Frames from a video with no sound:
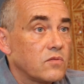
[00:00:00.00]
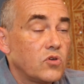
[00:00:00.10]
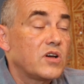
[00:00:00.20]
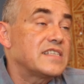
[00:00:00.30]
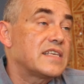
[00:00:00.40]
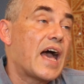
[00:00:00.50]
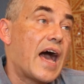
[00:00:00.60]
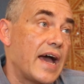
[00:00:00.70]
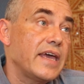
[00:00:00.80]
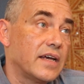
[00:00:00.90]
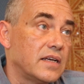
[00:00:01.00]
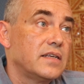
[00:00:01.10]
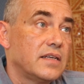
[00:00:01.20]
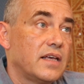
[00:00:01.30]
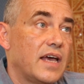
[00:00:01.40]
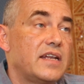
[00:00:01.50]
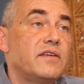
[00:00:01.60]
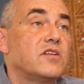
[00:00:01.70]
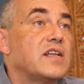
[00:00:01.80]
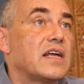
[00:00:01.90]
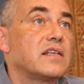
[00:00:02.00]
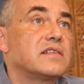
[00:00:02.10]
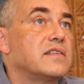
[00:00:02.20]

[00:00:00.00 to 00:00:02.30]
You can say I, and even that,